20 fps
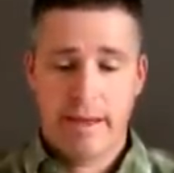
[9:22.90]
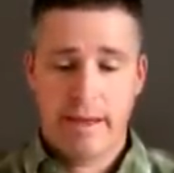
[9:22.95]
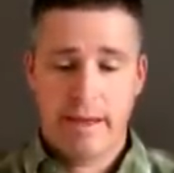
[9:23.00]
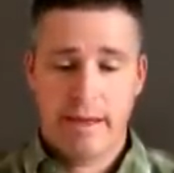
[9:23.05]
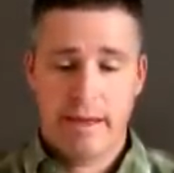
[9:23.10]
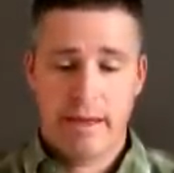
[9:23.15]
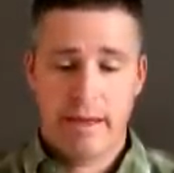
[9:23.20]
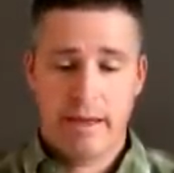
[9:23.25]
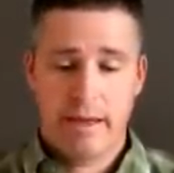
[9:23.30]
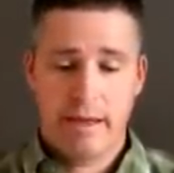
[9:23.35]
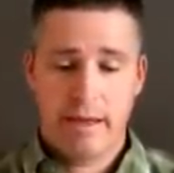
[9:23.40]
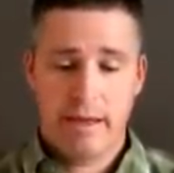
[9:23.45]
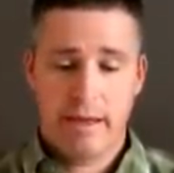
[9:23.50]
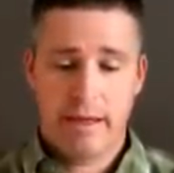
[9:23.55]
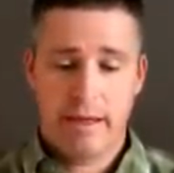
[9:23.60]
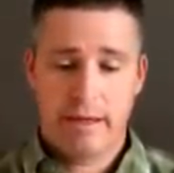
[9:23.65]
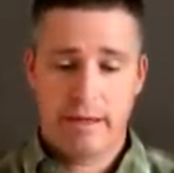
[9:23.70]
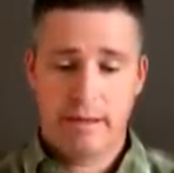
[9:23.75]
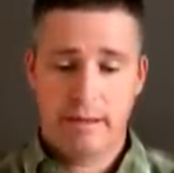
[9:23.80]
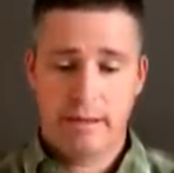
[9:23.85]

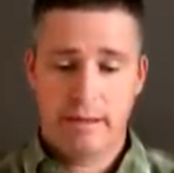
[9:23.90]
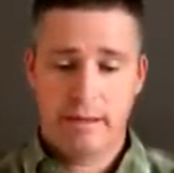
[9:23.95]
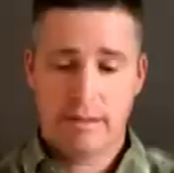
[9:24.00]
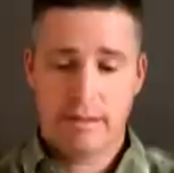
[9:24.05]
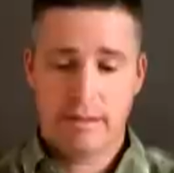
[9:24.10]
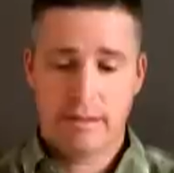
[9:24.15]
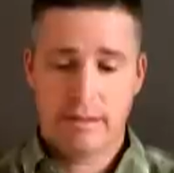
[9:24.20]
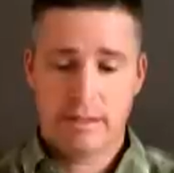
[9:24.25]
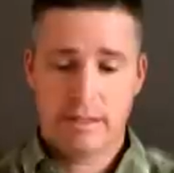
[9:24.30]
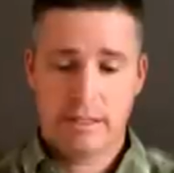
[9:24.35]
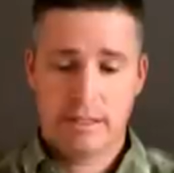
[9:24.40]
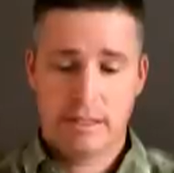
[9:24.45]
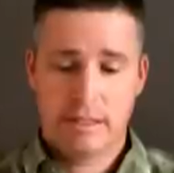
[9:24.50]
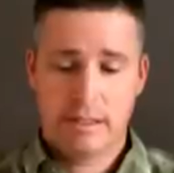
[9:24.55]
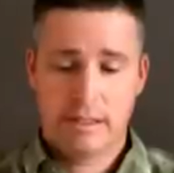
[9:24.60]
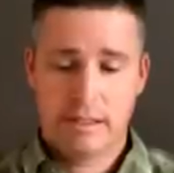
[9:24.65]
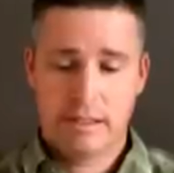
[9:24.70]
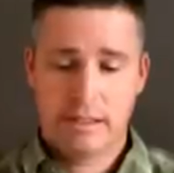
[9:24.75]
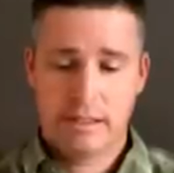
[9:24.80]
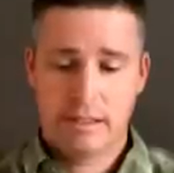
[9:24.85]
And let's
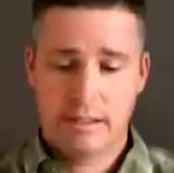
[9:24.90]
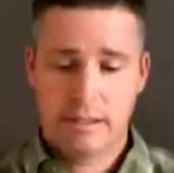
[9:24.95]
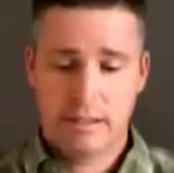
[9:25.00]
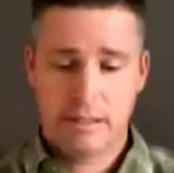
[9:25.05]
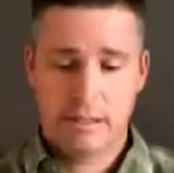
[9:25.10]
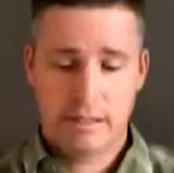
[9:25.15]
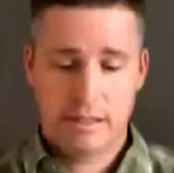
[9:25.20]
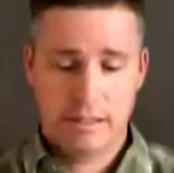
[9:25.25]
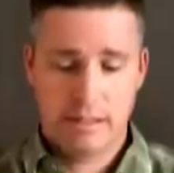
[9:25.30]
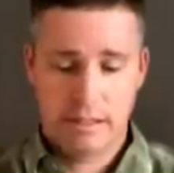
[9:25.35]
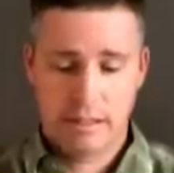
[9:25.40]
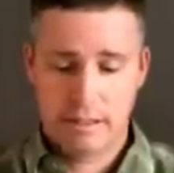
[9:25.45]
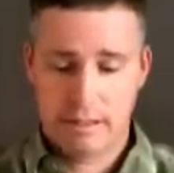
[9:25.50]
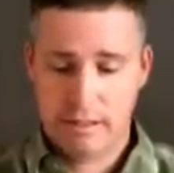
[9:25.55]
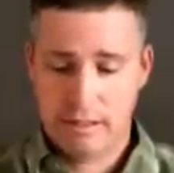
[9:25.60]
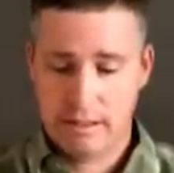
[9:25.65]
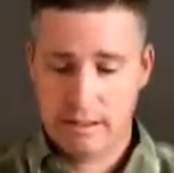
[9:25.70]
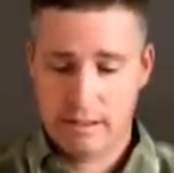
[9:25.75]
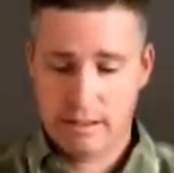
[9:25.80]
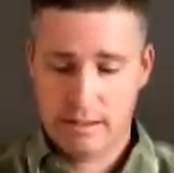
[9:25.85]
see
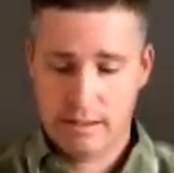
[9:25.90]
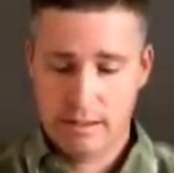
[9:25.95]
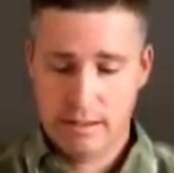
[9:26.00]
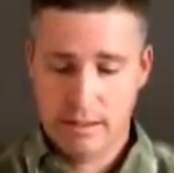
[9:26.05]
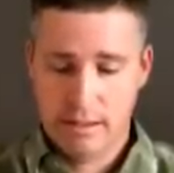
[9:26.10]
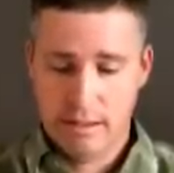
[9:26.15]
here.